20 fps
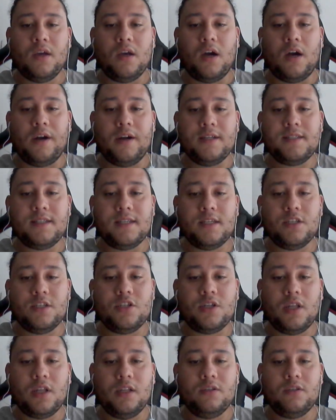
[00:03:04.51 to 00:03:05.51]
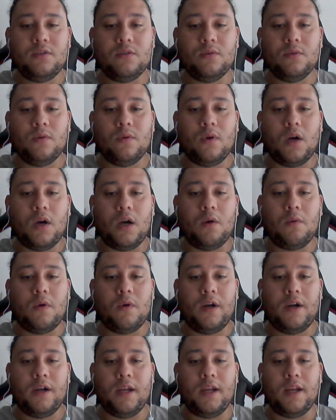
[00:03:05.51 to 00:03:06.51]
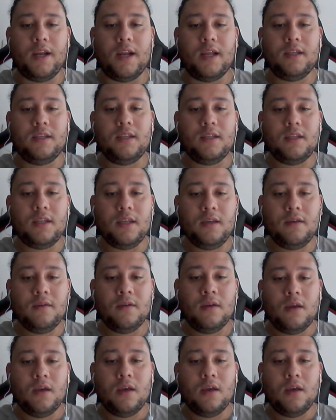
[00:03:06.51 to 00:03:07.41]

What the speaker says: are essential to our identity